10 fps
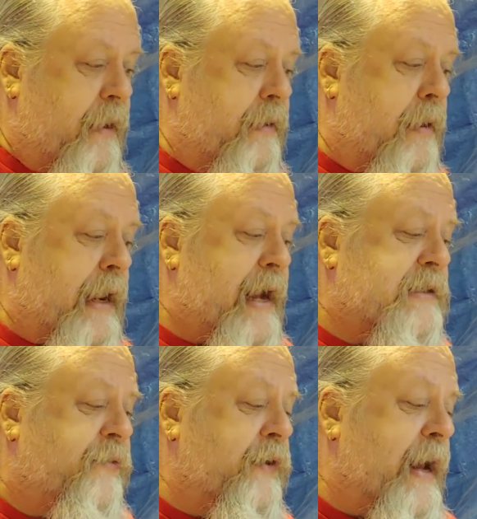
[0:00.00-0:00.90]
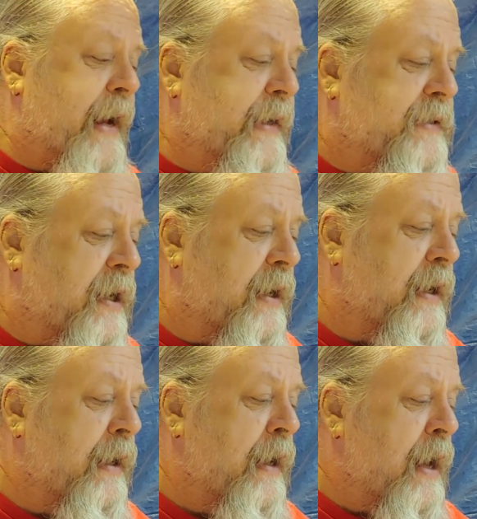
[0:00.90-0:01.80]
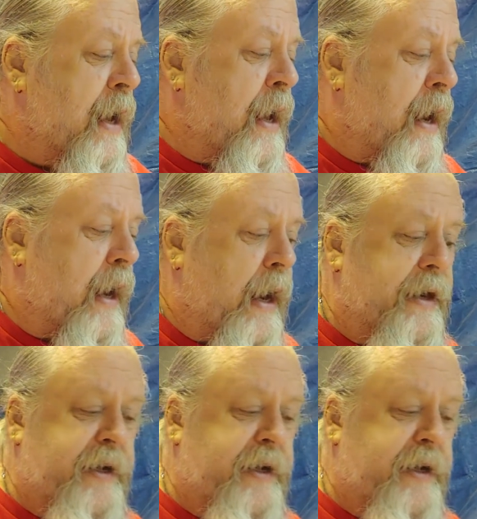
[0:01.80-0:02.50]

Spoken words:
last few days I